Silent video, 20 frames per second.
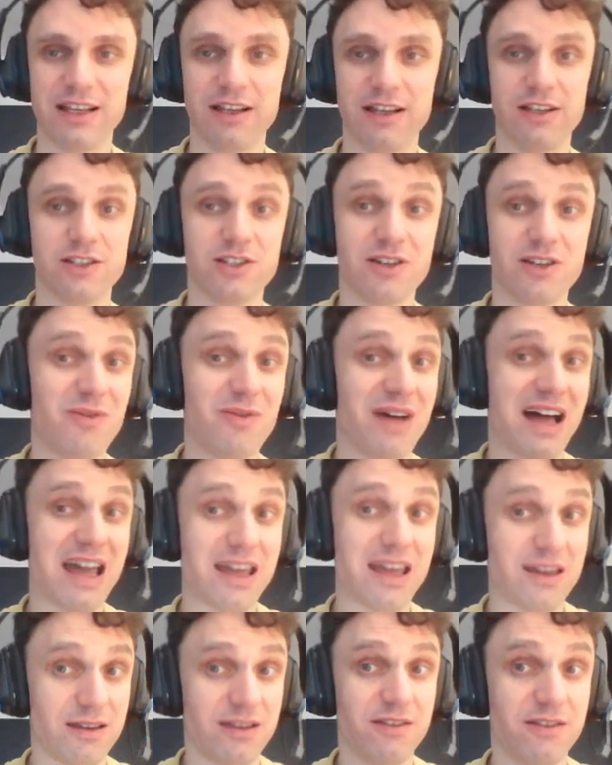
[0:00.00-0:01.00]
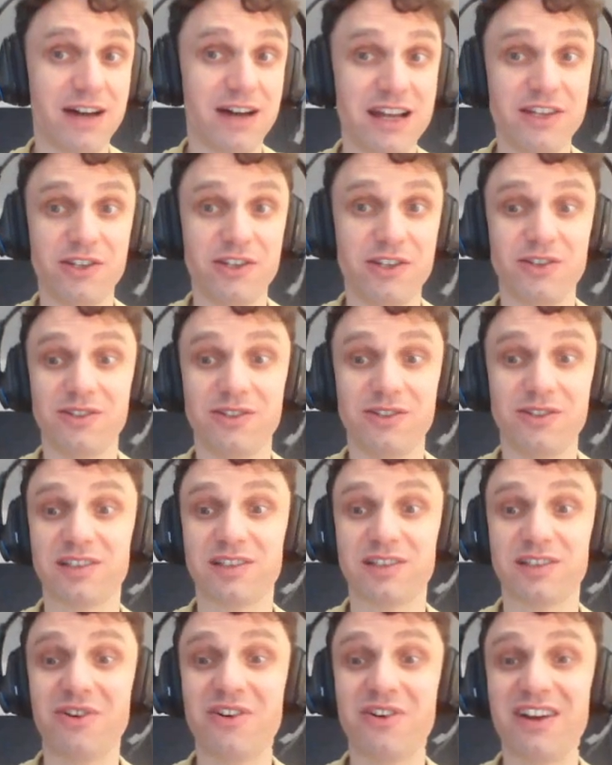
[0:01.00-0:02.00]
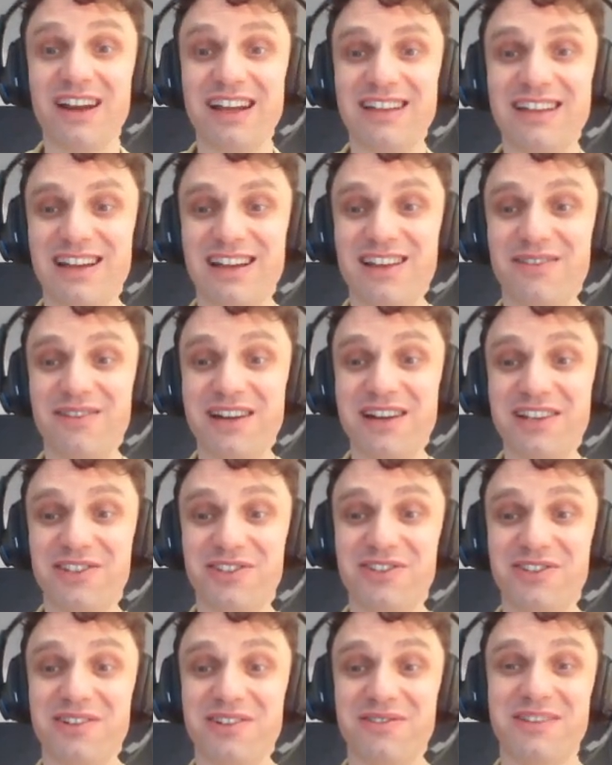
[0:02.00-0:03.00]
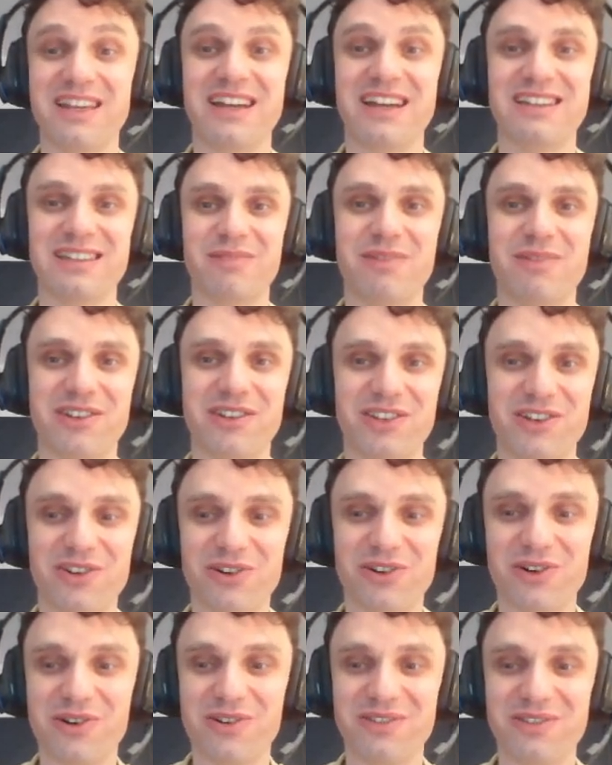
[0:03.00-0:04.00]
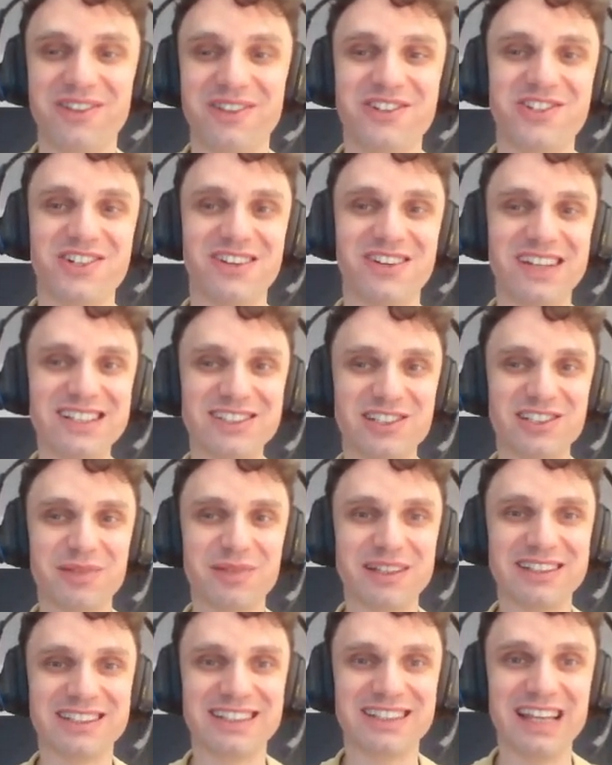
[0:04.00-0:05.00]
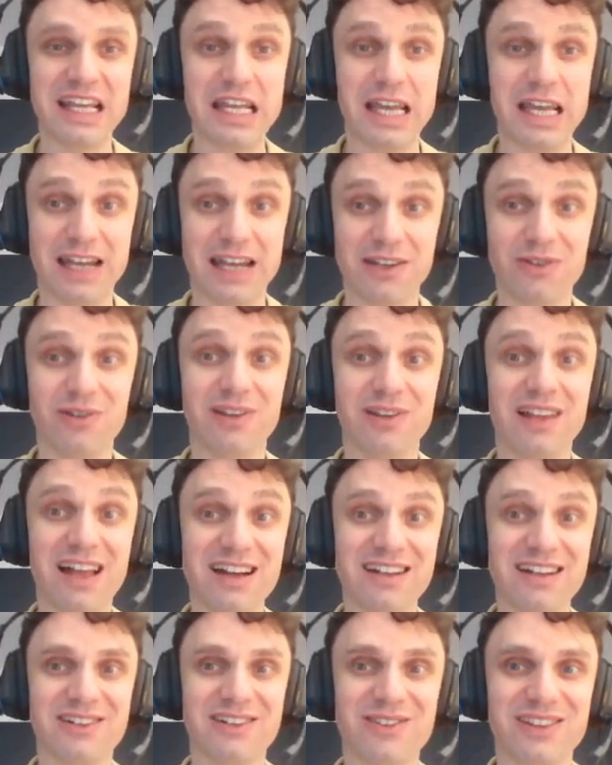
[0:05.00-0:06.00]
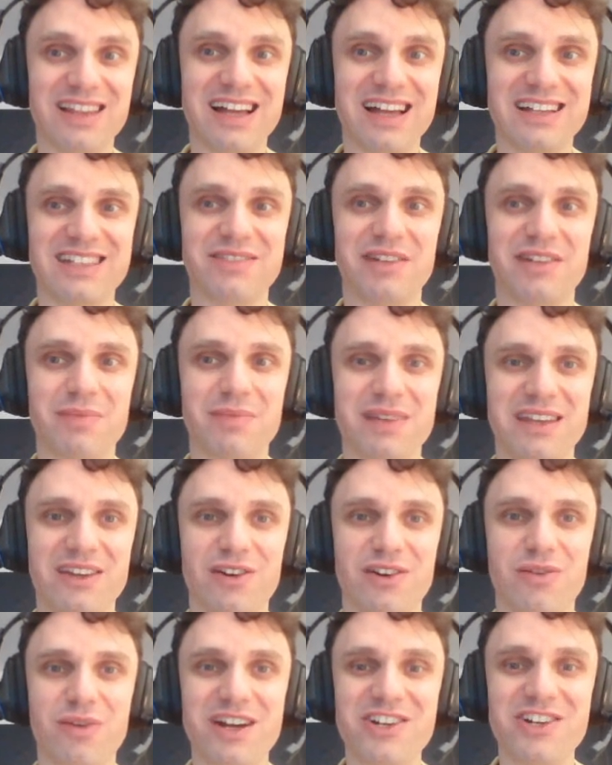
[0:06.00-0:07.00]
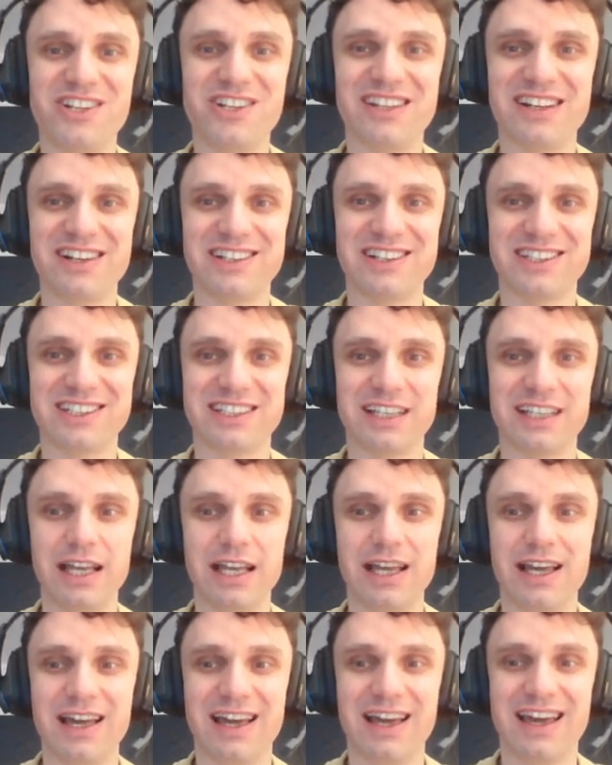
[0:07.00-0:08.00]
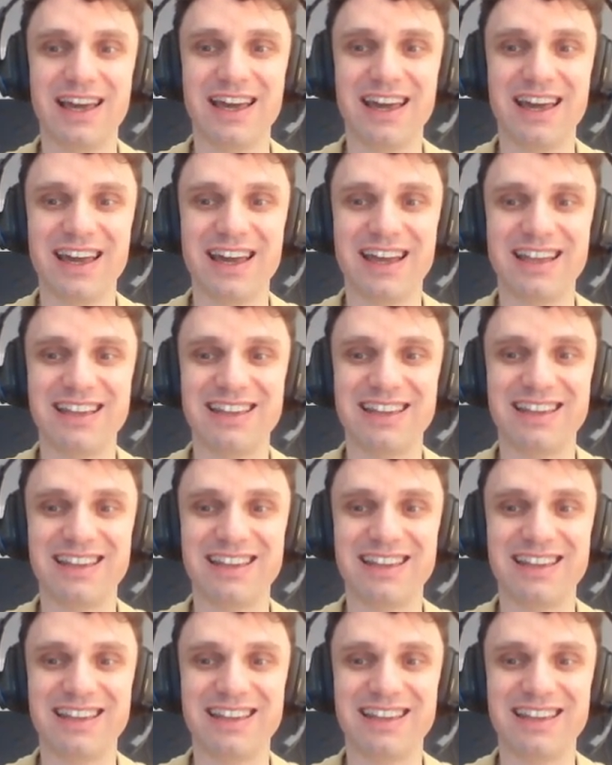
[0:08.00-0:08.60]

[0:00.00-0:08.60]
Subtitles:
So I invite you to explore, and I invite you to reflect about your own future instruments. And good luck. Good luck developing your questionnaires. And